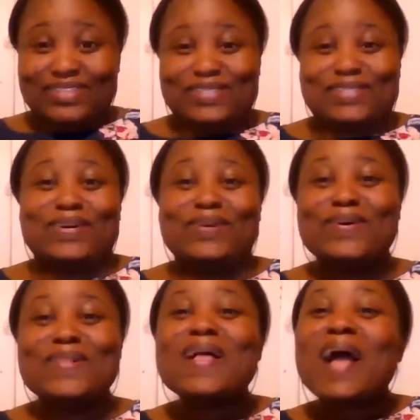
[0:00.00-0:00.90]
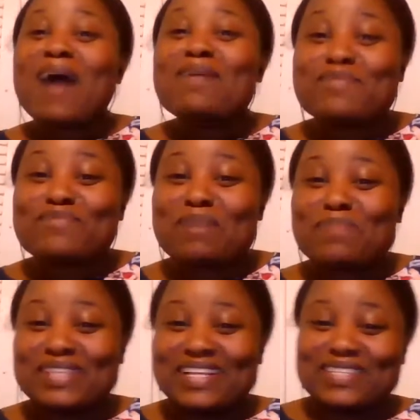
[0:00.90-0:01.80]
So I'll be
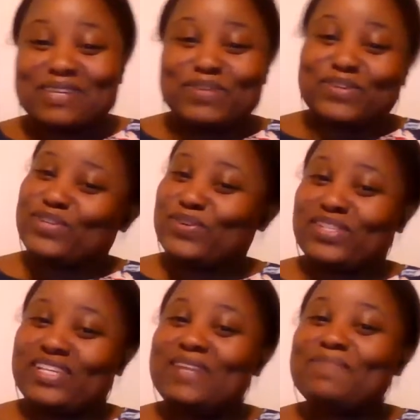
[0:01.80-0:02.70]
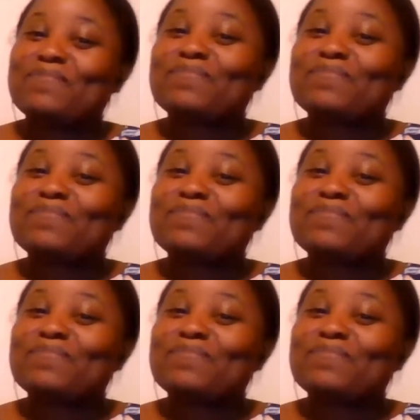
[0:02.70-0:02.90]
wrapping this up here shortly.